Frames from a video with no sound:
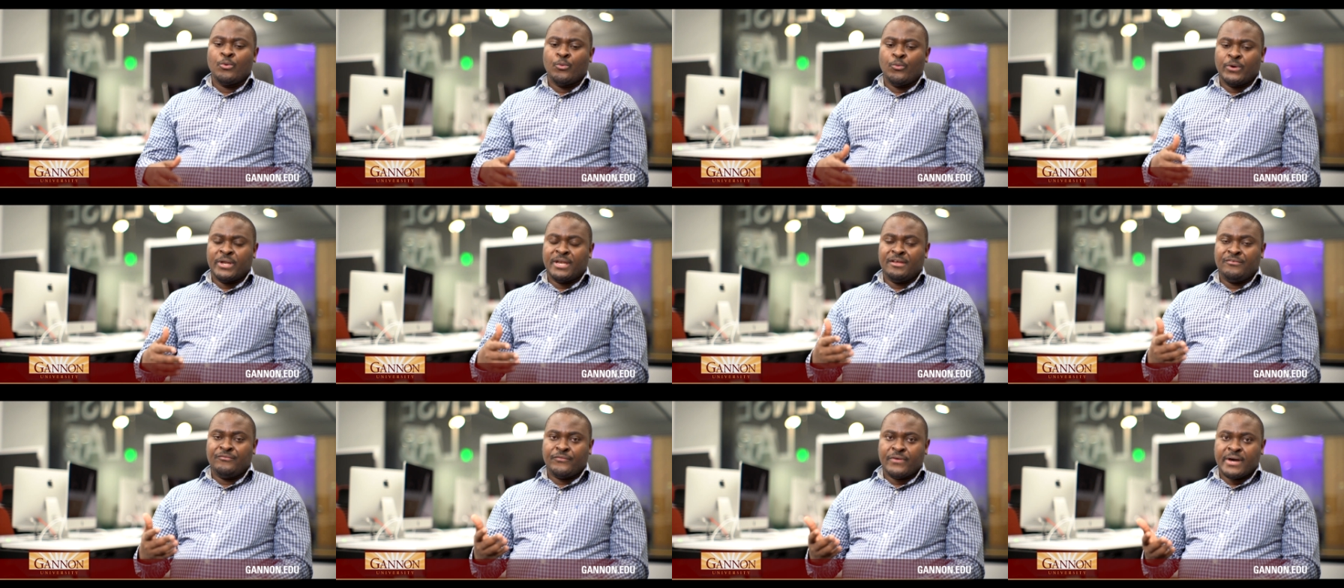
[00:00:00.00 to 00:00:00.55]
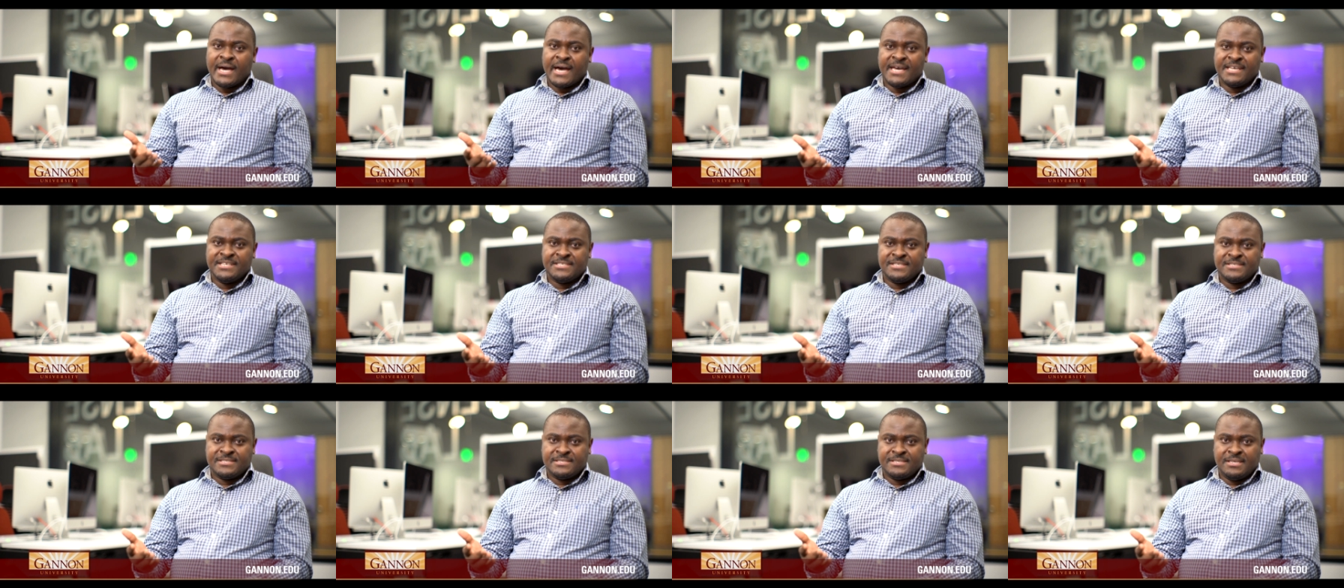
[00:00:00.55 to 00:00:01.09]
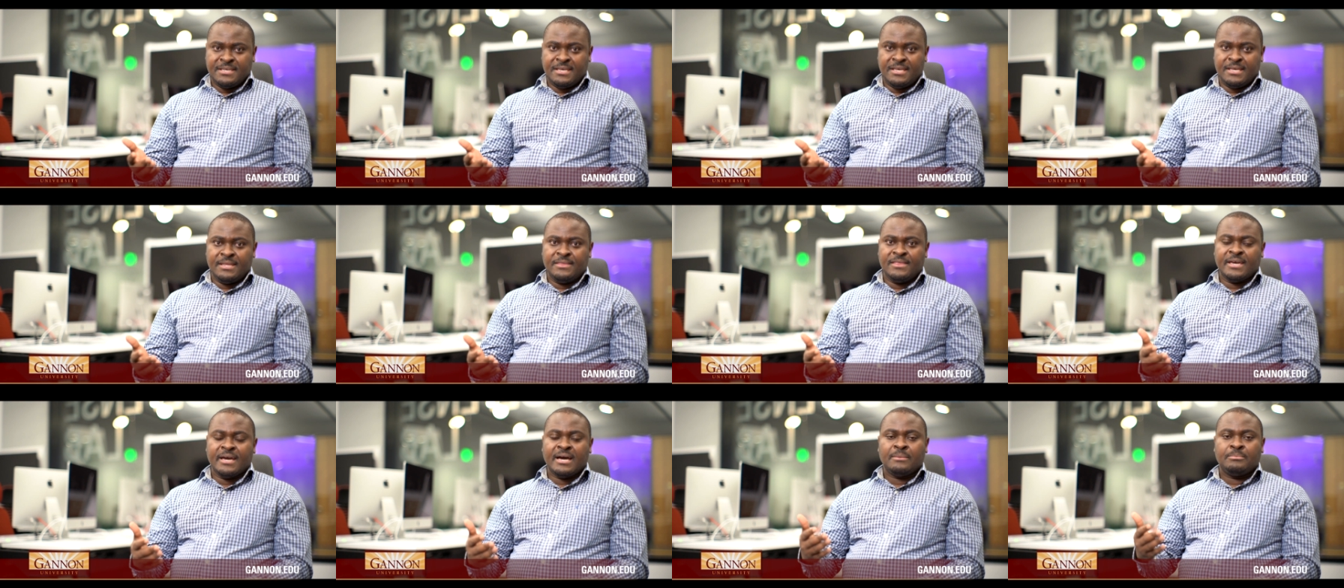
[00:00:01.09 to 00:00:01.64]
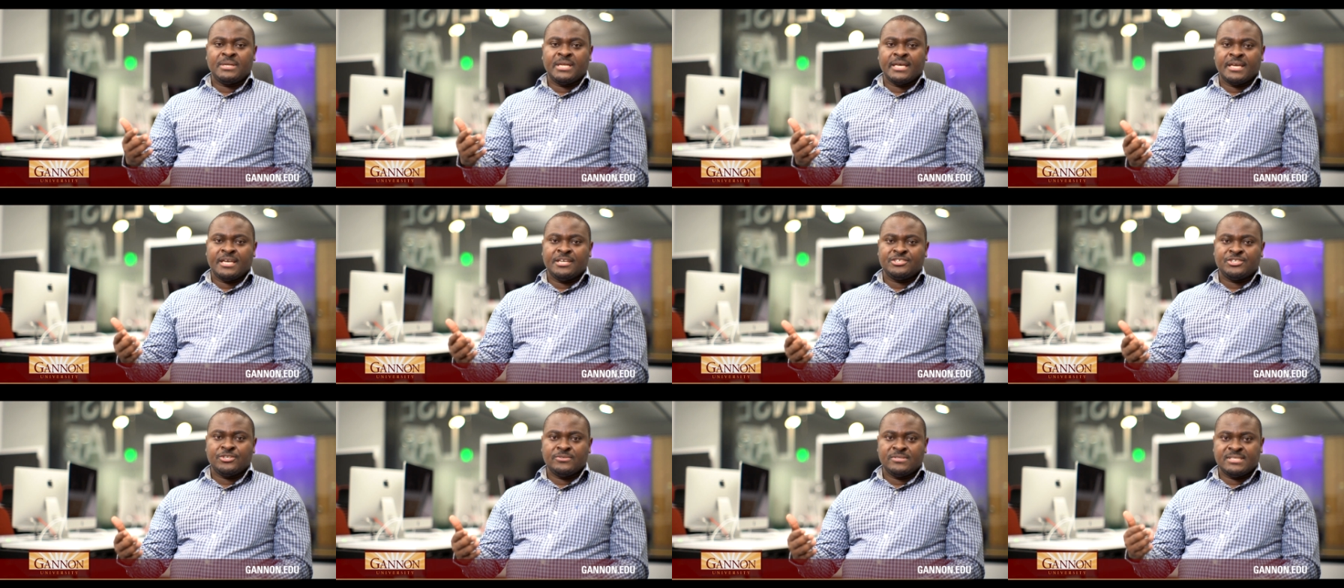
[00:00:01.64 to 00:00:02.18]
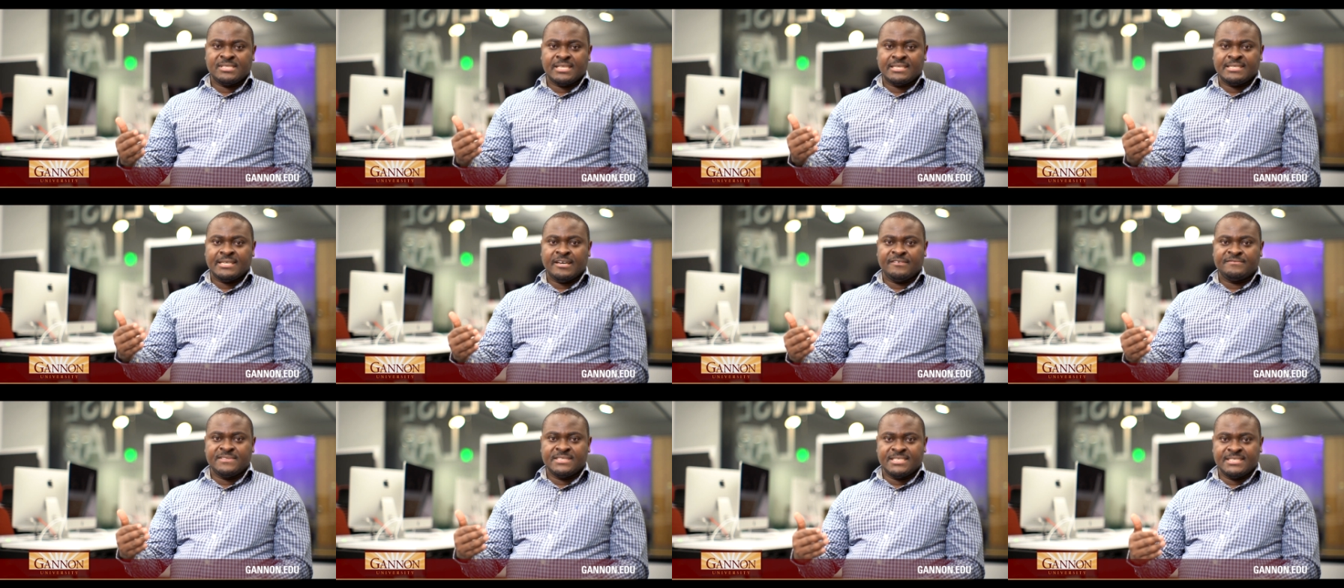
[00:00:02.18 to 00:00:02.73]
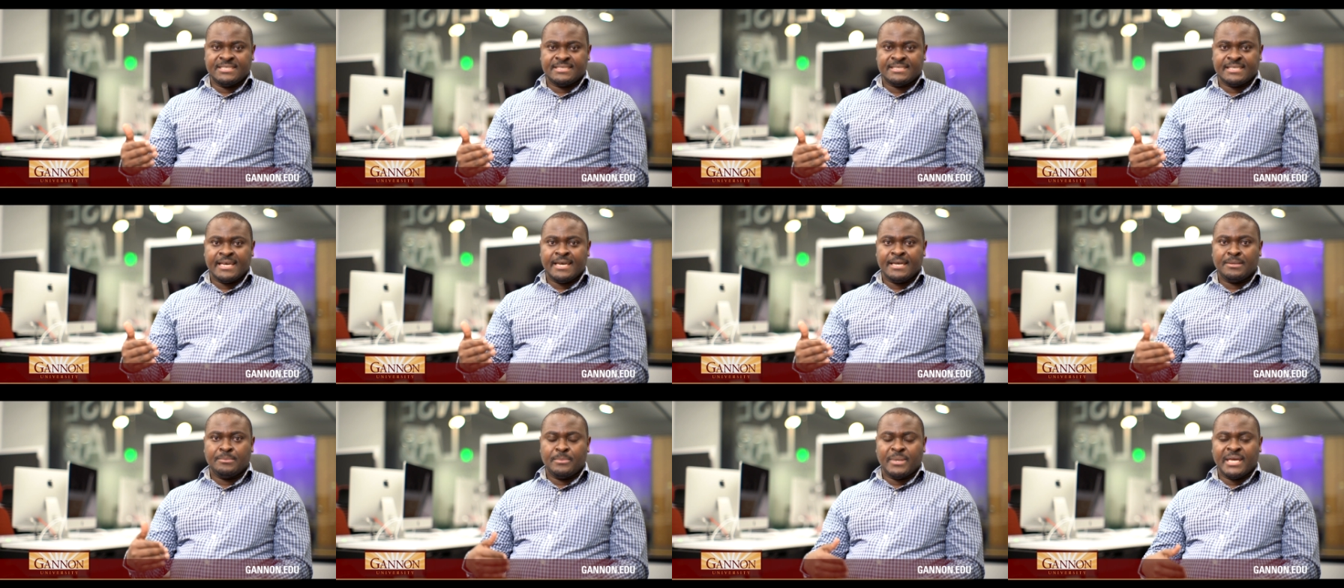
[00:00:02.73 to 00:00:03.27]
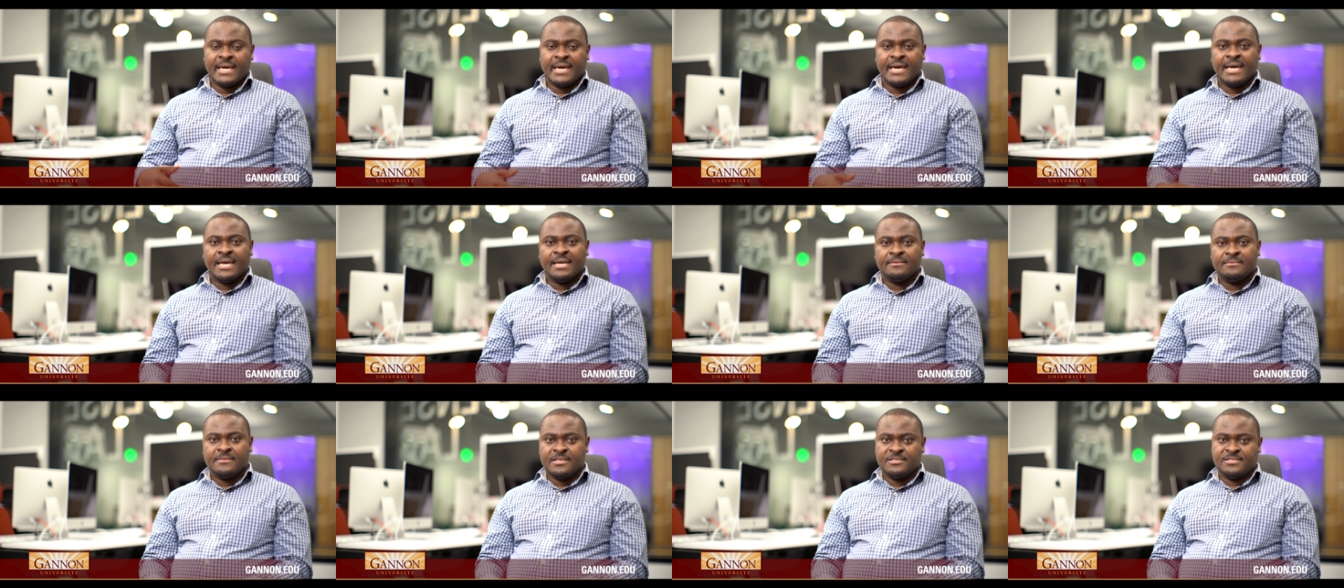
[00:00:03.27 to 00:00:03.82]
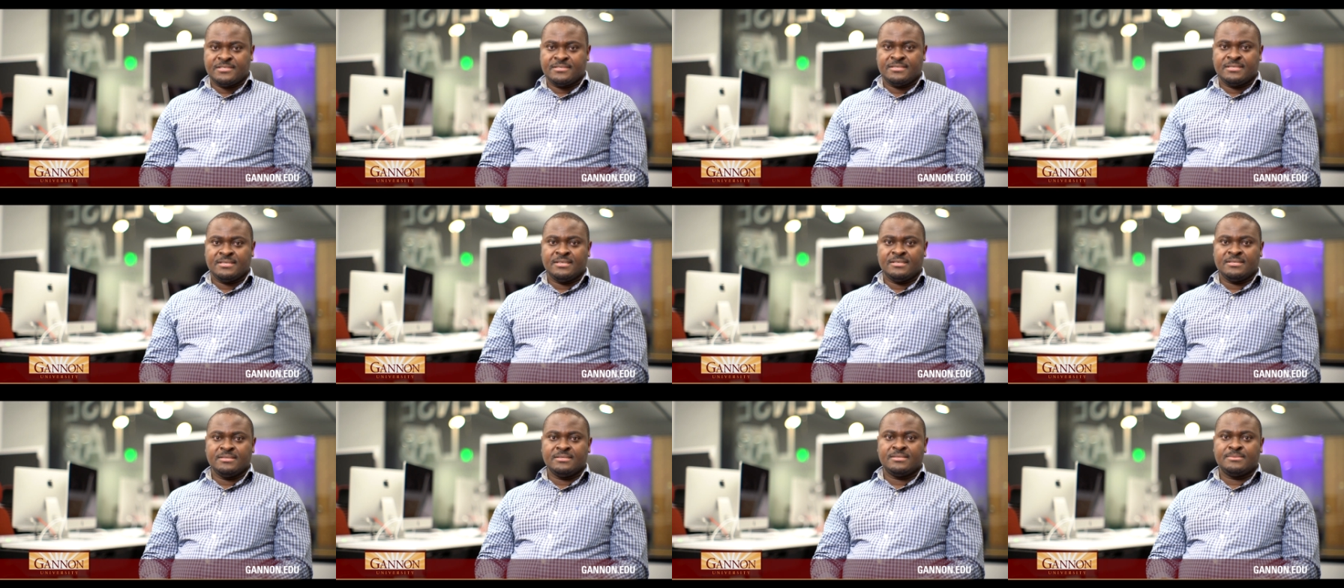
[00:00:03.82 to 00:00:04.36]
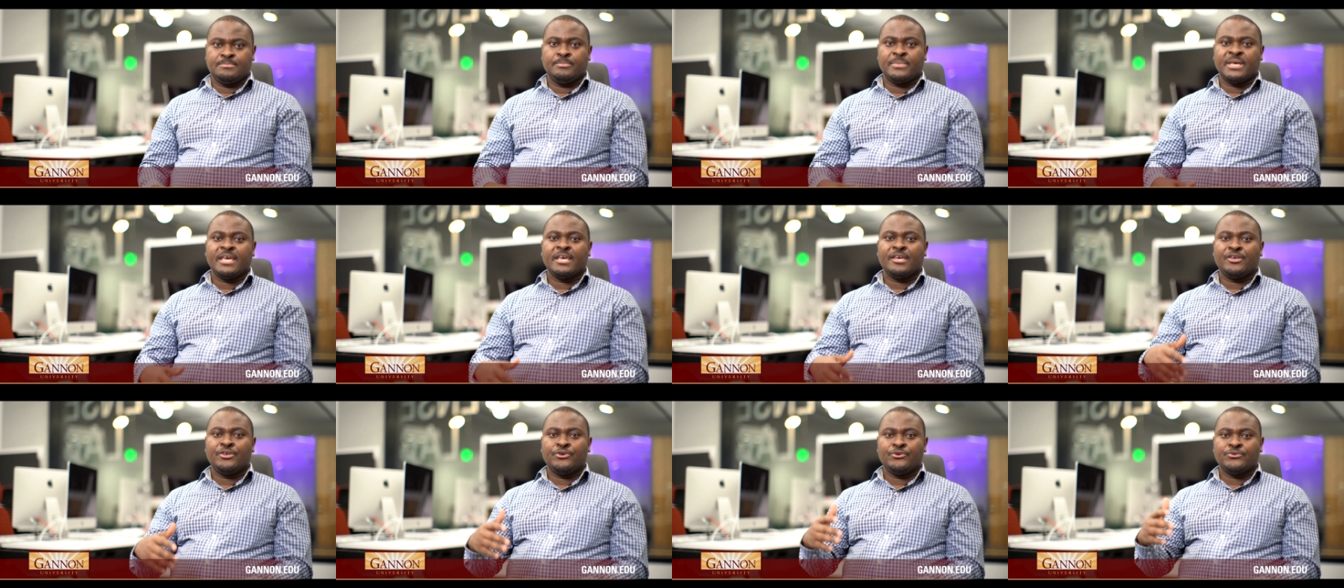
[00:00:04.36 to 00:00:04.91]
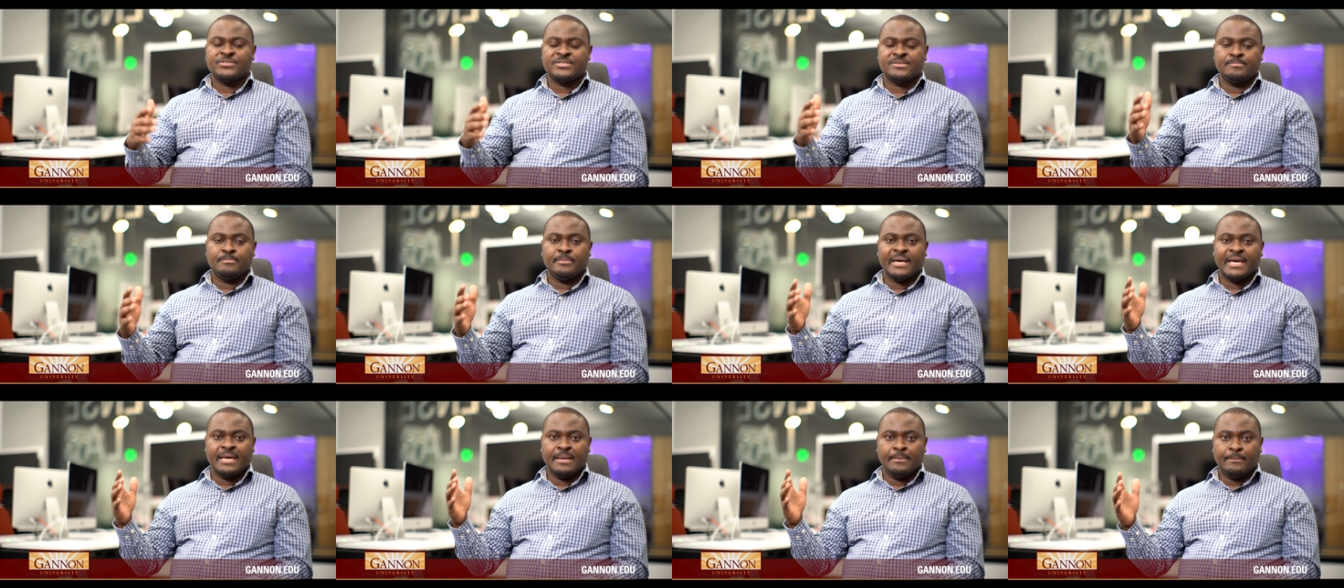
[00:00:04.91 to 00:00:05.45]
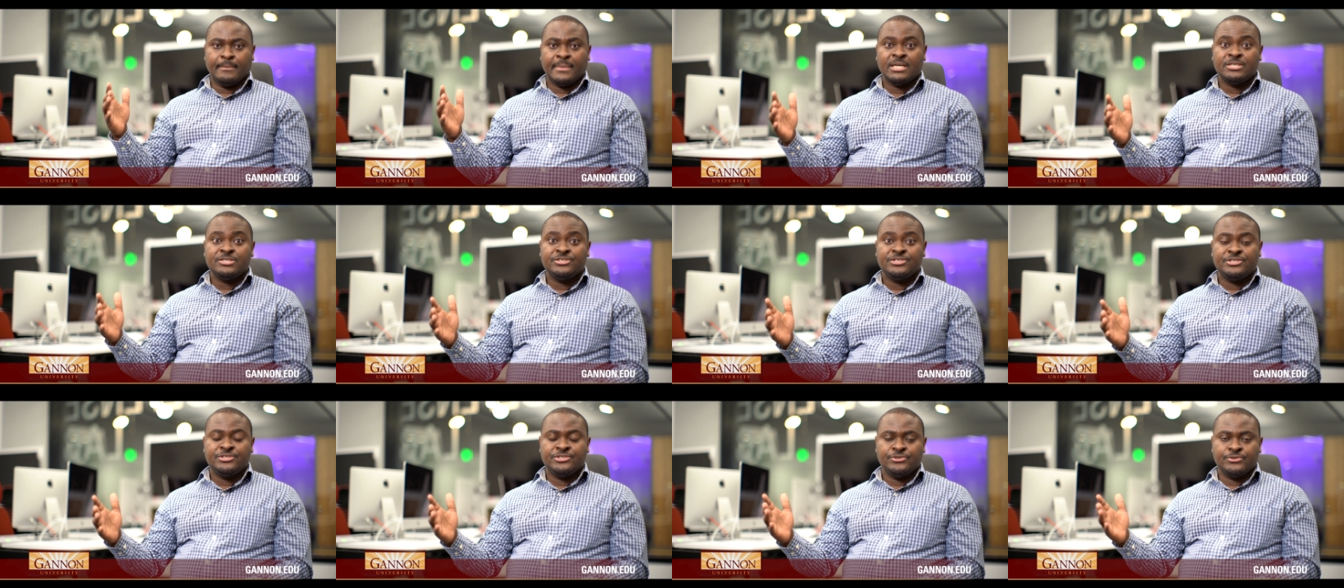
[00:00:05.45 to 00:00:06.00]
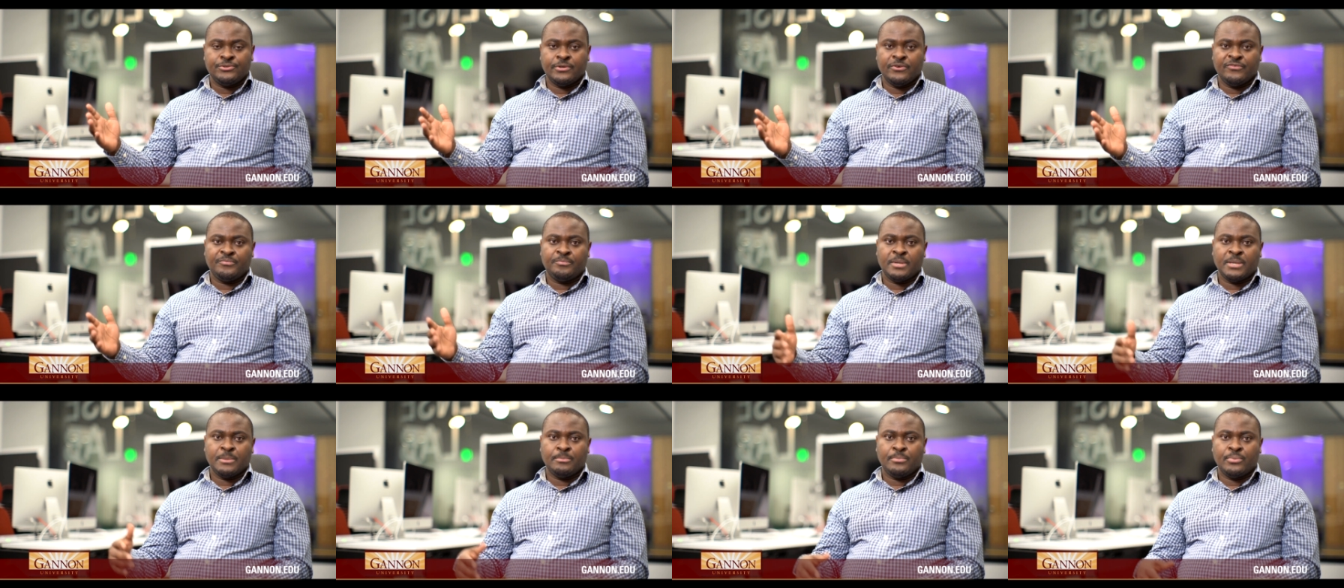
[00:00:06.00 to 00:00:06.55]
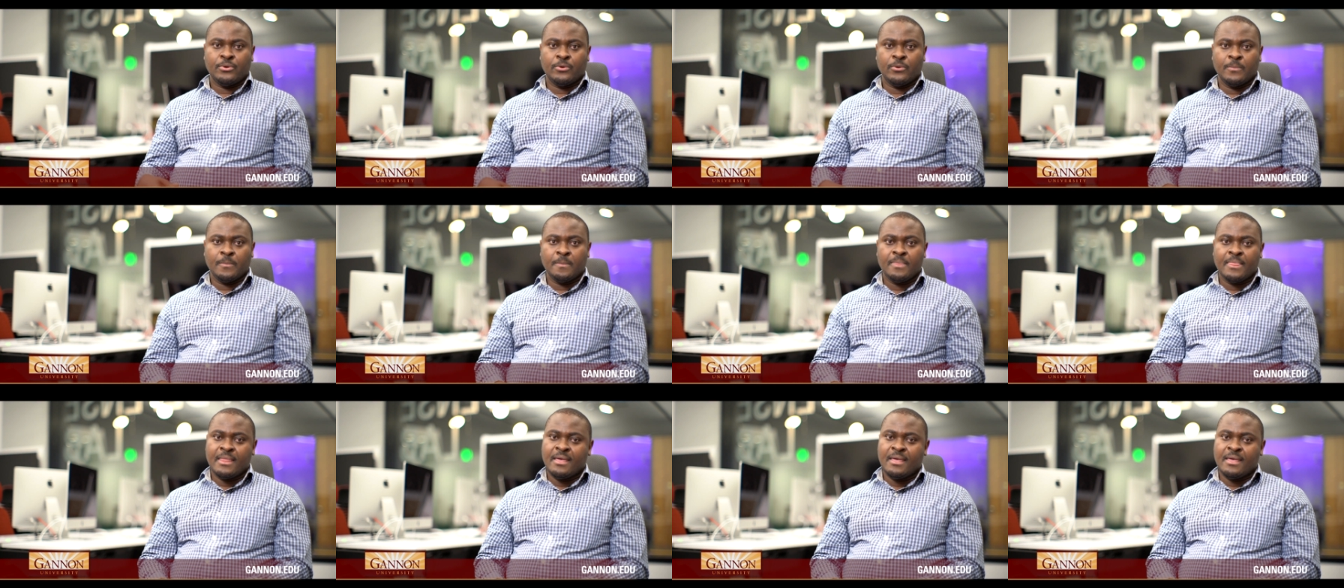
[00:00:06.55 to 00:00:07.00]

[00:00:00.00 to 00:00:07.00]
Whenever I see the applications that have designed behind the scenes being used by a multitude of people,